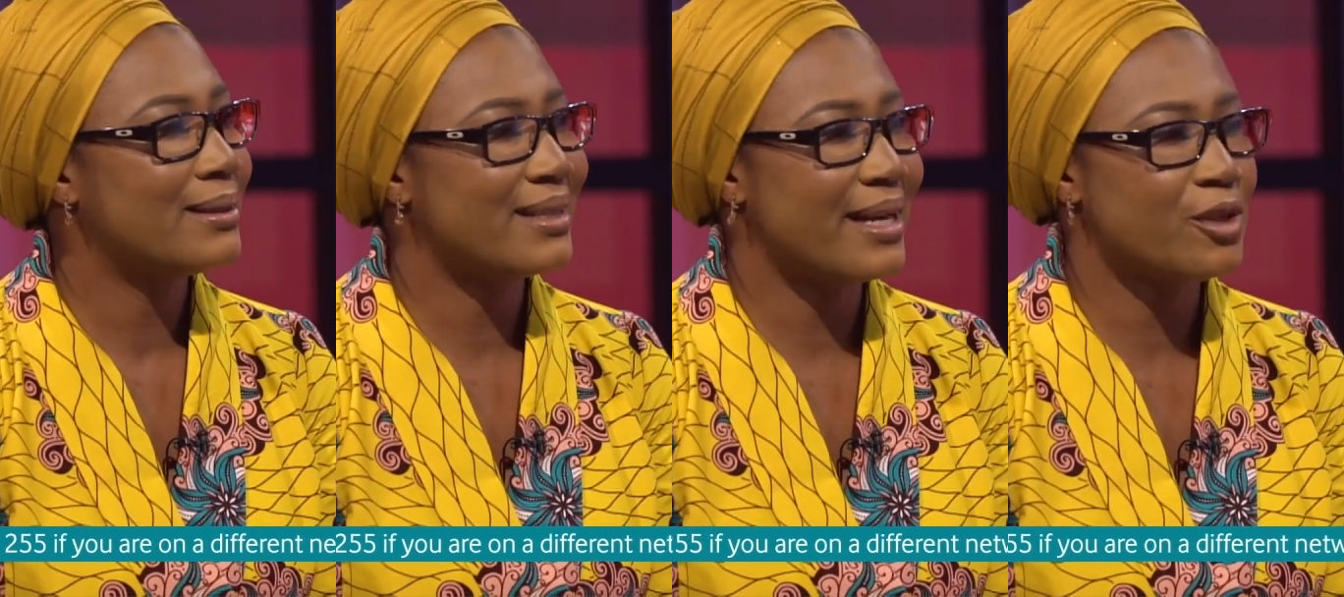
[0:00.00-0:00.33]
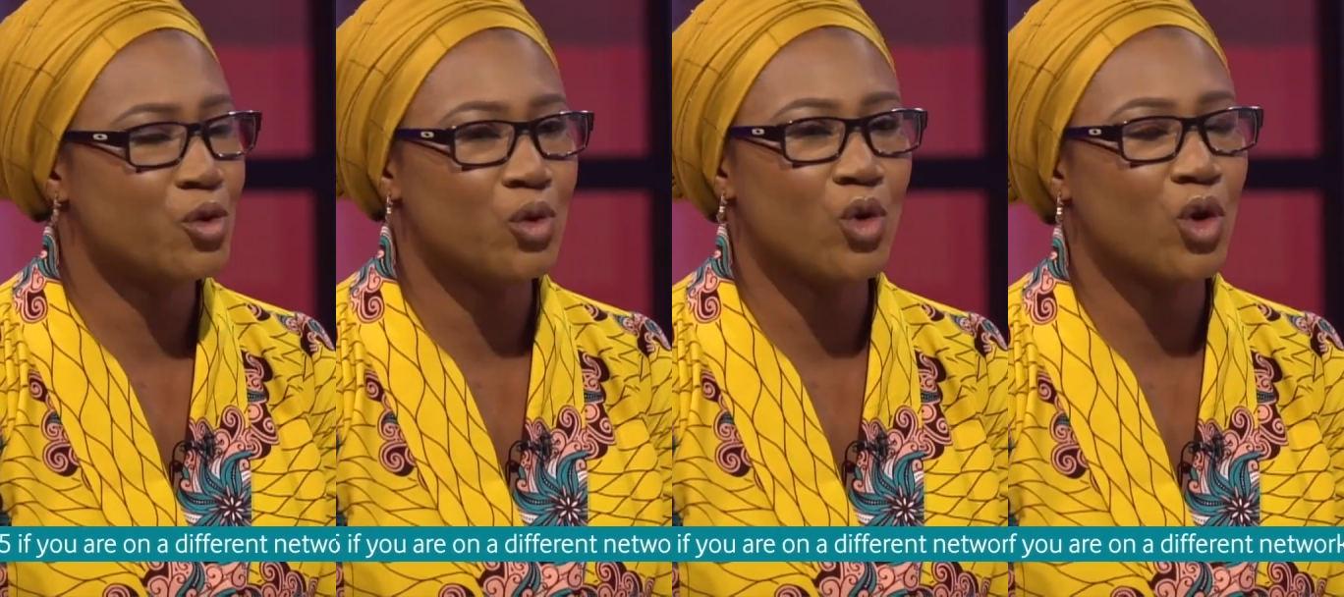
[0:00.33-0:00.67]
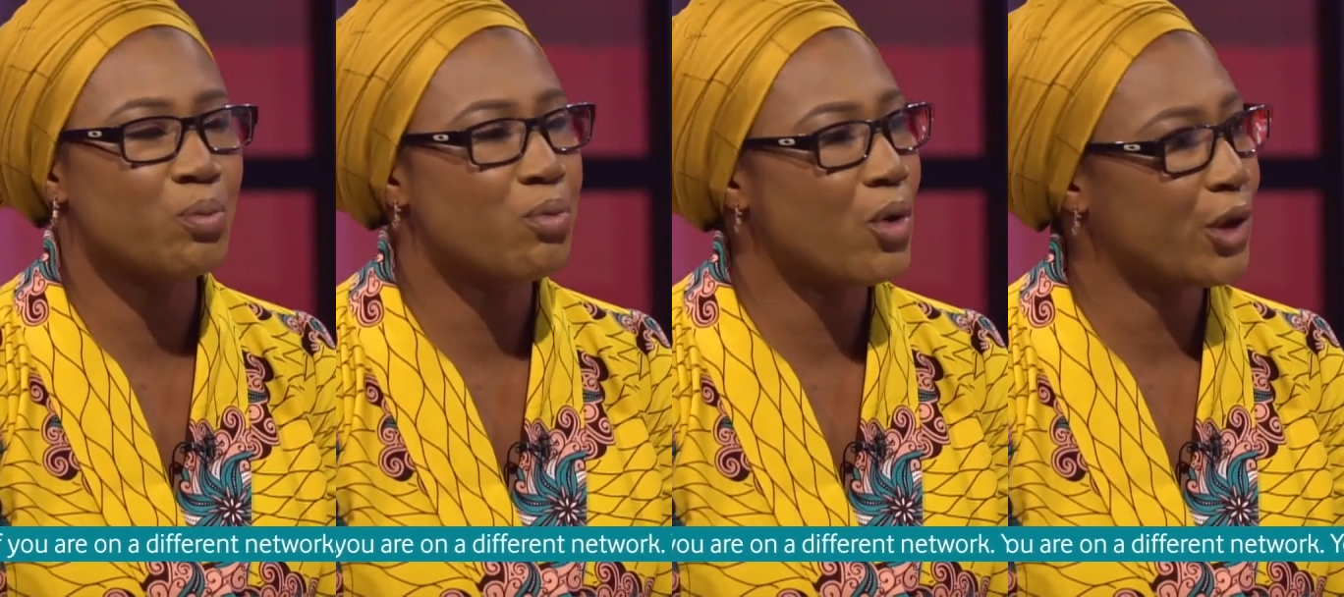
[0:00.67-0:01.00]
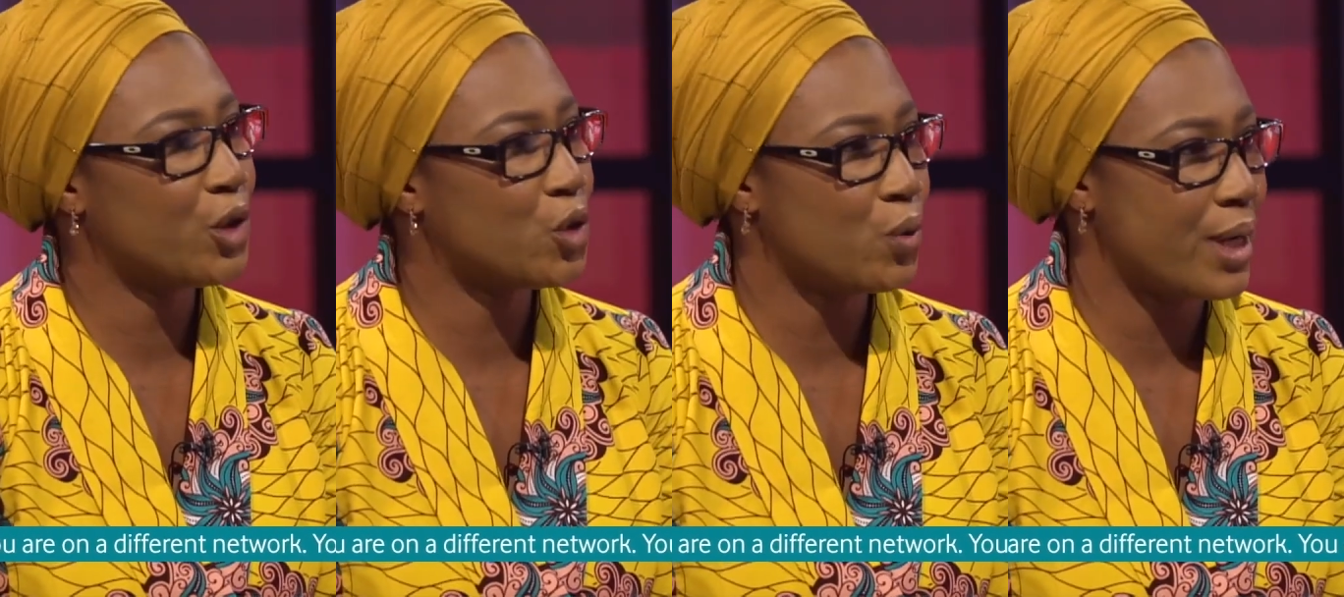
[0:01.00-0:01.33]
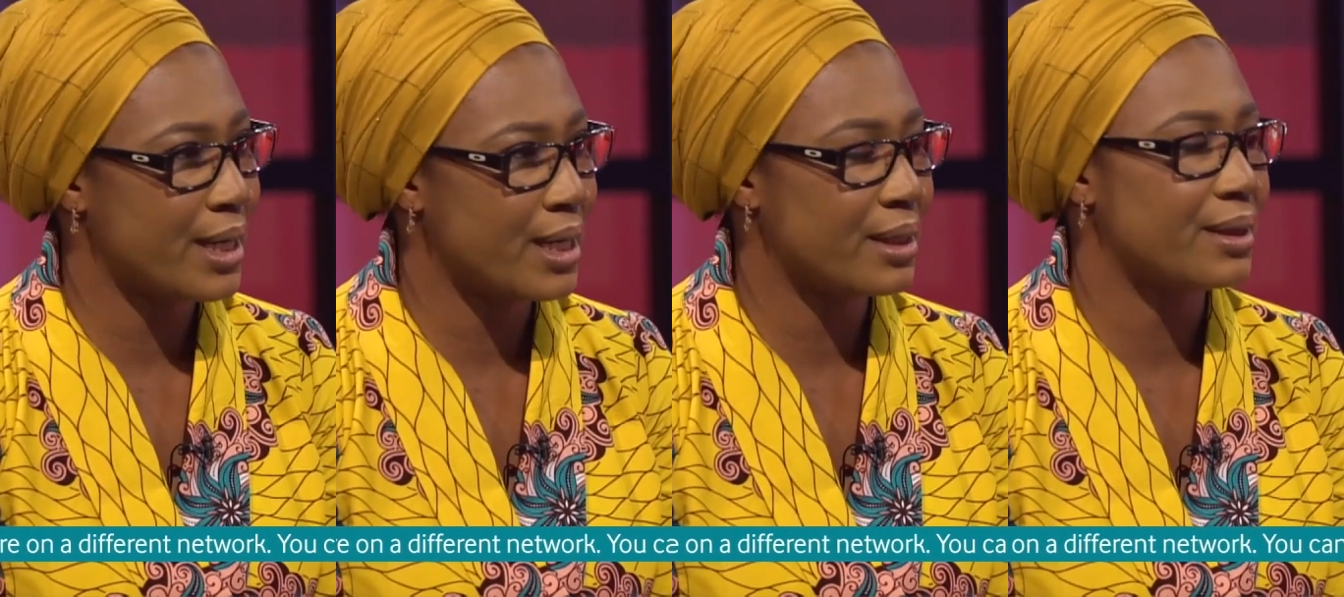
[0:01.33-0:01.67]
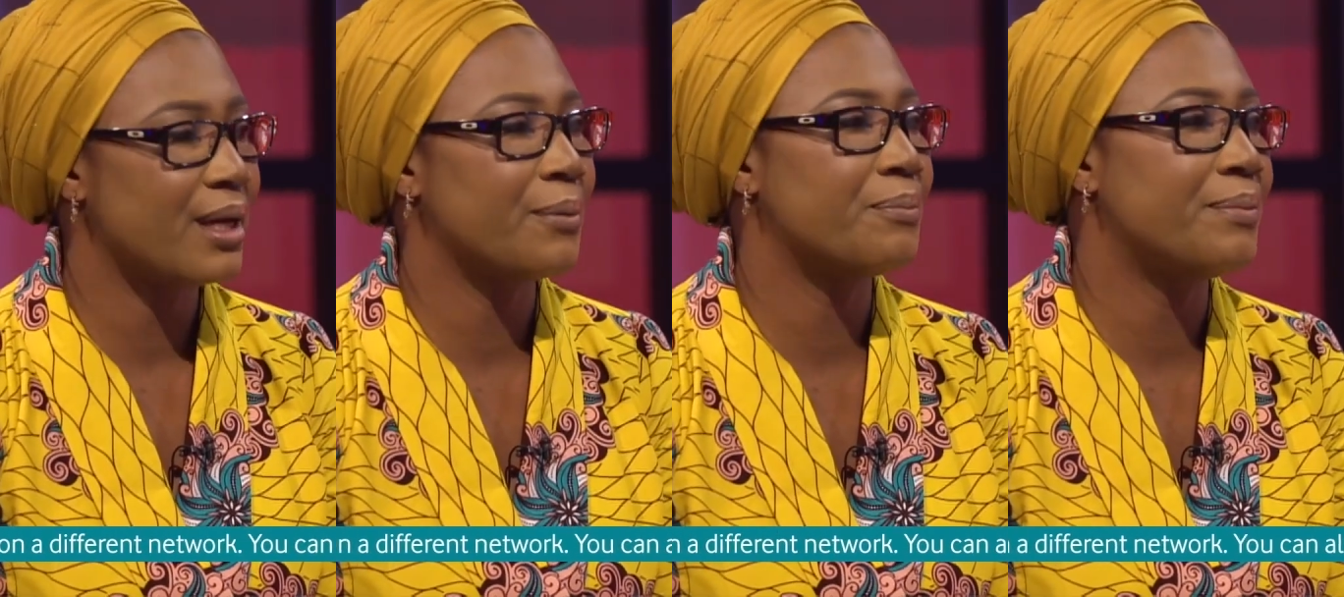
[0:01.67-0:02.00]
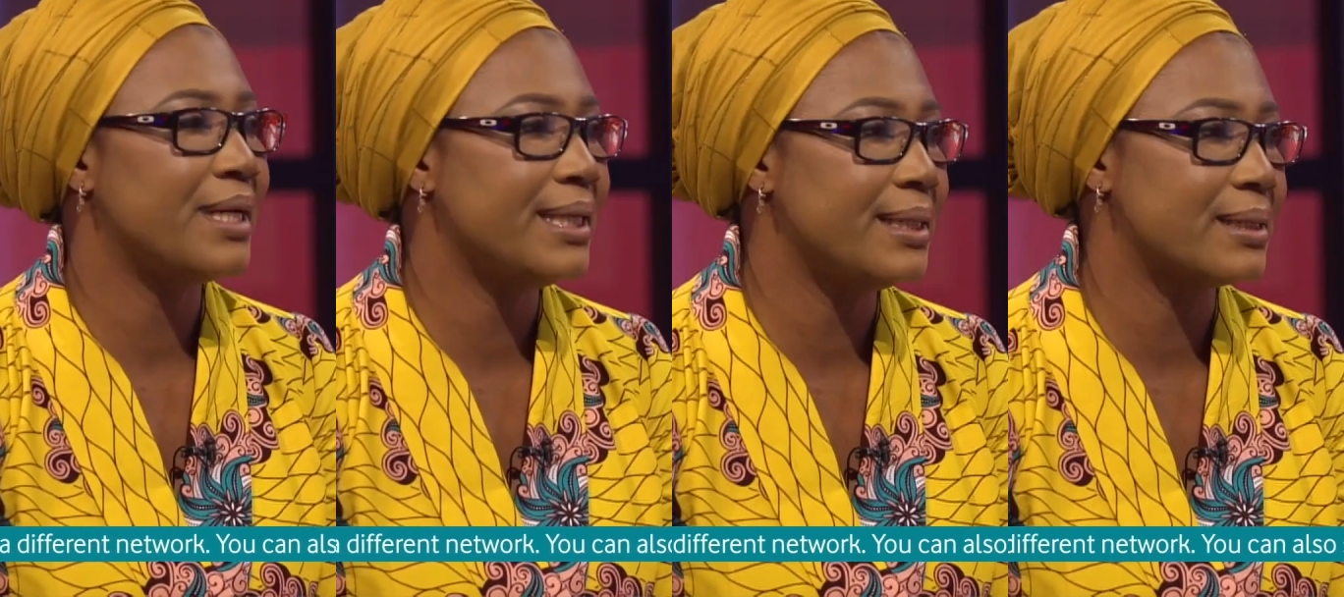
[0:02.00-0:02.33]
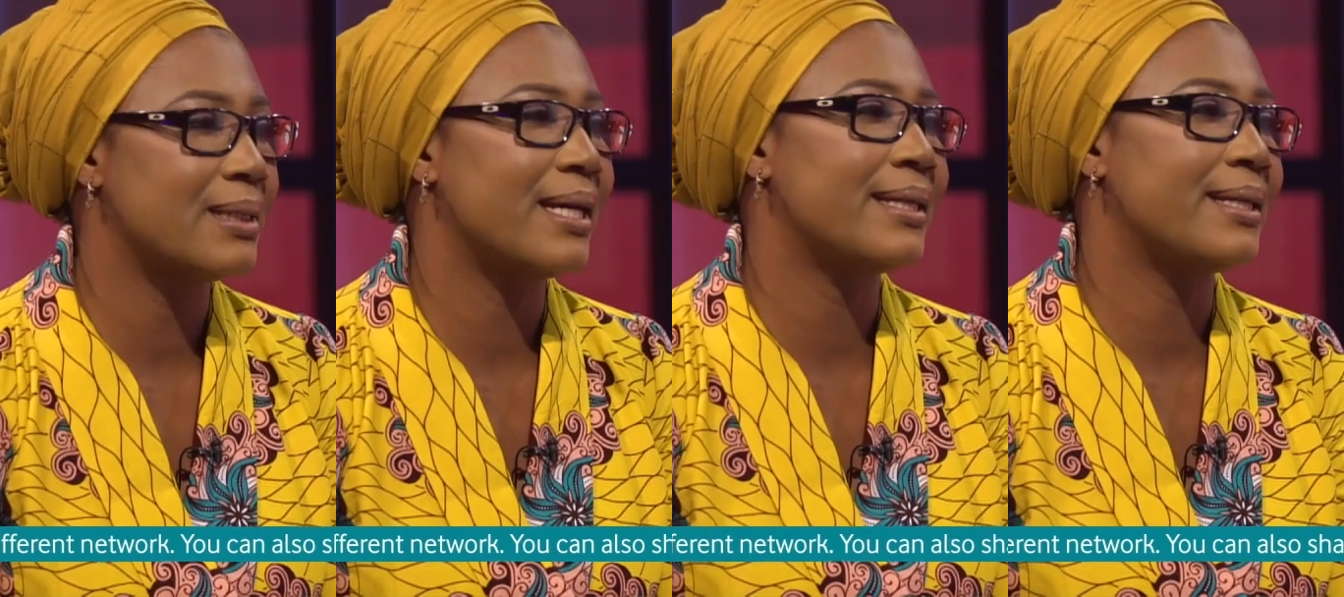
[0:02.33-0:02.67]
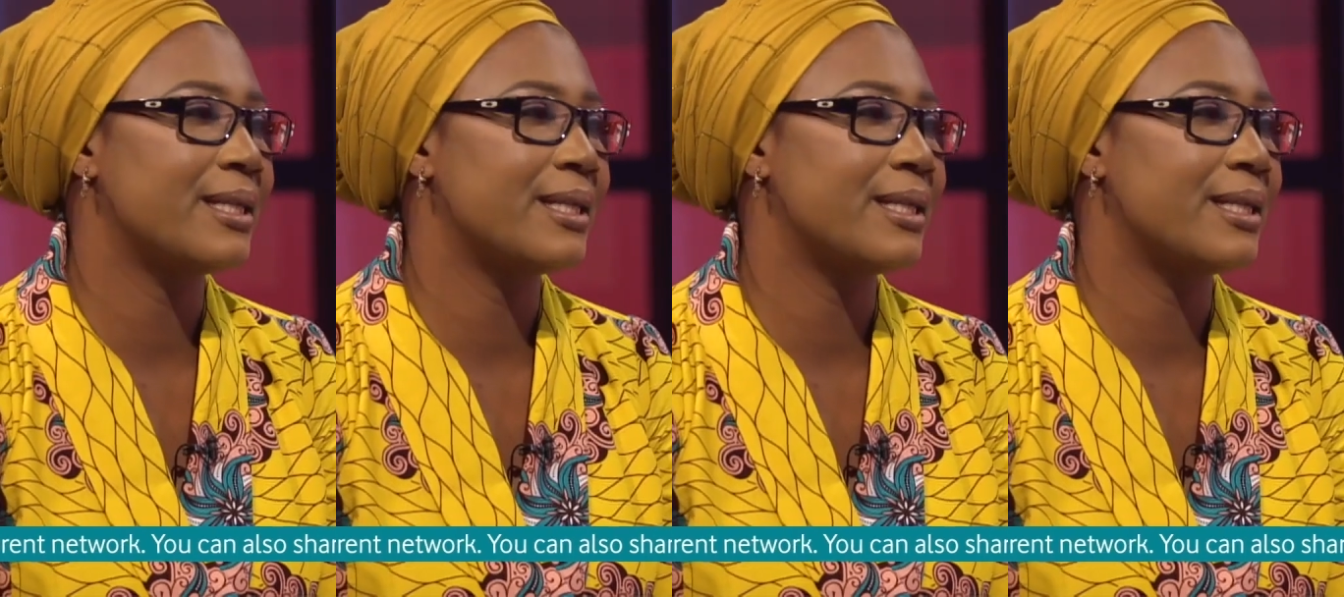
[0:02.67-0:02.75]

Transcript: tests do not point to anything. Please let the